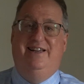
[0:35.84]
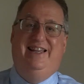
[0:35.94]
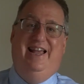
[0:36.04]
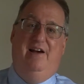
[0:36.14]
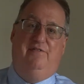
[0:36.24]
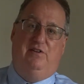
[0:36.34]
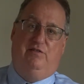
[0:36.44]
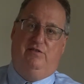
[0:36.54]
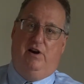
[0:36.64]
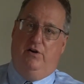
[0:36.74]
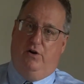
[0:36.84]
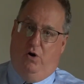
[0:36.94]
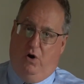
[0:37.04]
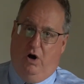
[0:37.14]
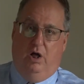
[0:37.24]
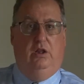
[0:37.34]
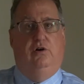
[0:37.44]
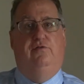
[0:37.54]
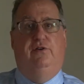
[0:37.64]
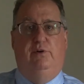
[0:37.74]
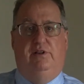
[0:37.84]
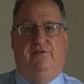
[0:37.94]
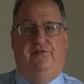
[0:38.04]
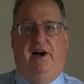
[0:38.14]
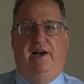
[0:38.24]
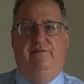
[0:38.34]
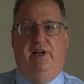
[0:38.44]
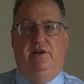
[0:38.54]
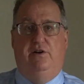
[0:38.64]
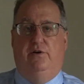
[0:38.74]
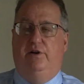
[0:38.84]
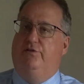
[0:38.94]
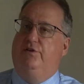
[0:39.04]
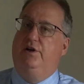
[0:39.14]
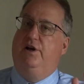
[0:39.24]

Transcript: you have to start all over with the 5-day notice